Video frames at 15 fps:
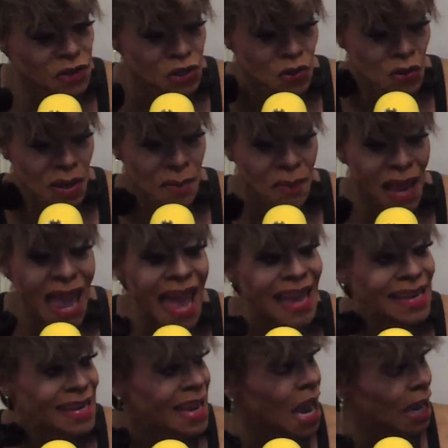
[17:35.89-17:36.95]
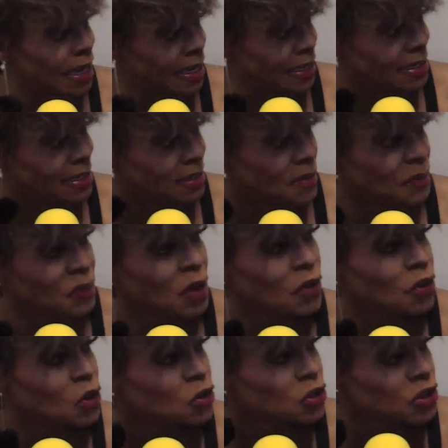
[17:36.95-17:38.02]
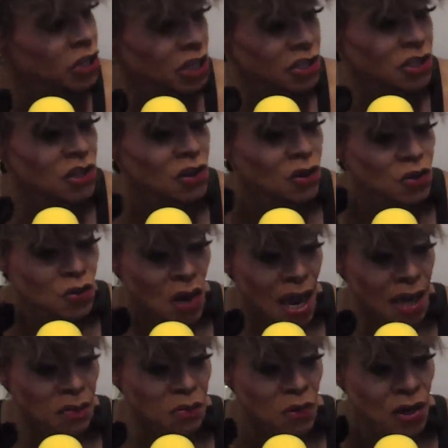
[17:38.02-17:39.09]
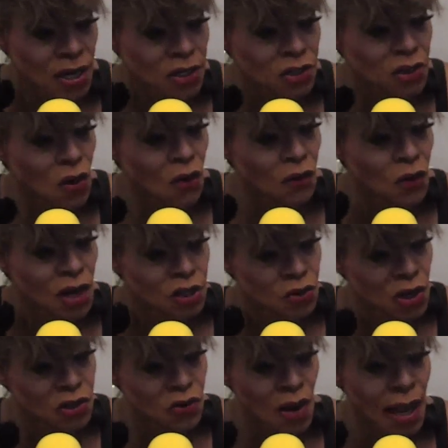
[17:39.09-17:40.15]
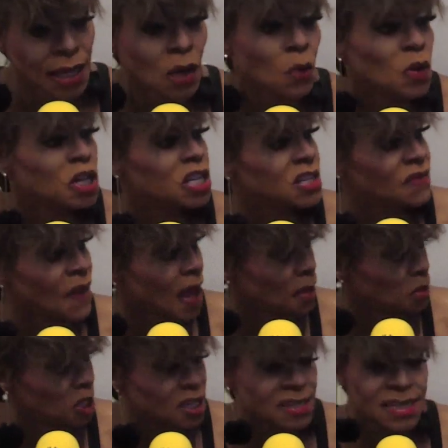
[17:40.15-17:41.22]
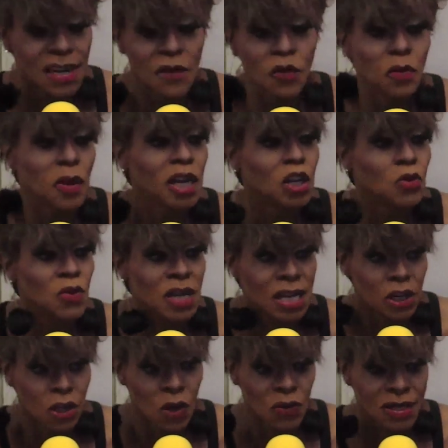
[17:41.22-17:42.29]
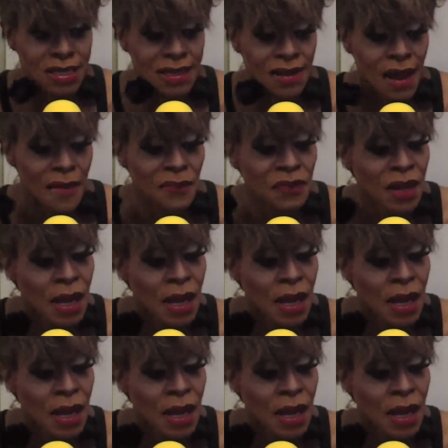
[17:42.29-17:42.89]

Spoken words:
Strip at night. There's just the drag brunch over at Treasure Island, which is fabulous, and everybody need to go see that.